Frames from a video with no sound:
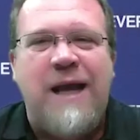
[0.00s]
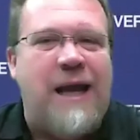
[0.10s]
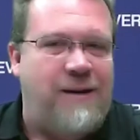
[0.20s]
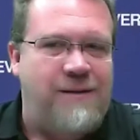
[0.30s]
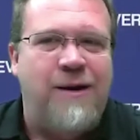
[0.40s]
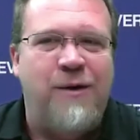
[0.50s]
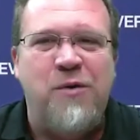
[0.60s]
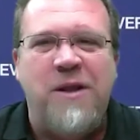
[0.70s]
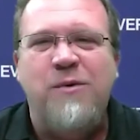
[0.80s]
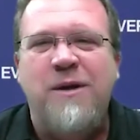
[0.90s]
date.
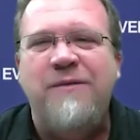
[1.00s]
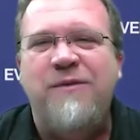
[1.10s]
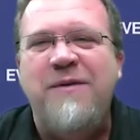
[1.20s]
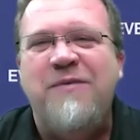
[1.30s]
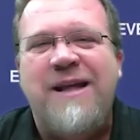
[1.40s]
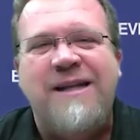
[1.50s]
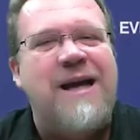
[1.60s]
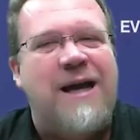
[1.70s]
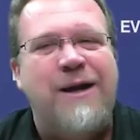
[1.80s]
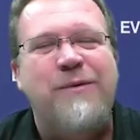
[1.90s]
There you go. Like
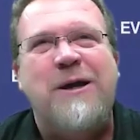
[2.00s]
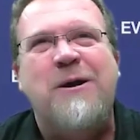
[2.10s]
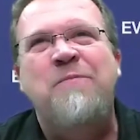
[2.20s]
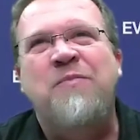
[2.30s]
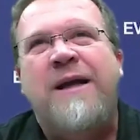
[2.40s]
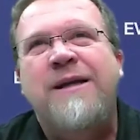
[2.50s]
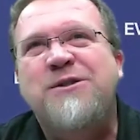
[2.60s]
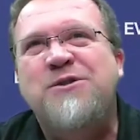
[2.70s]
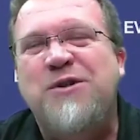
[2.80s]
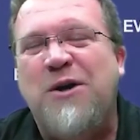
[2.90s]
that. There we go.
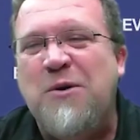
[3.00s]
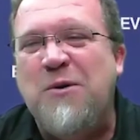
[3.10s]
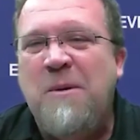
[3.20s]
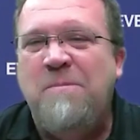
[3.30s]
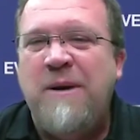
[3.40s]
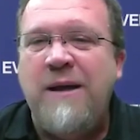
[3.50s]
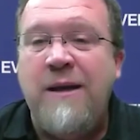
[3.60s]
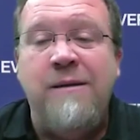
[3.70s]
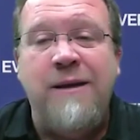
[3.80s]
So, but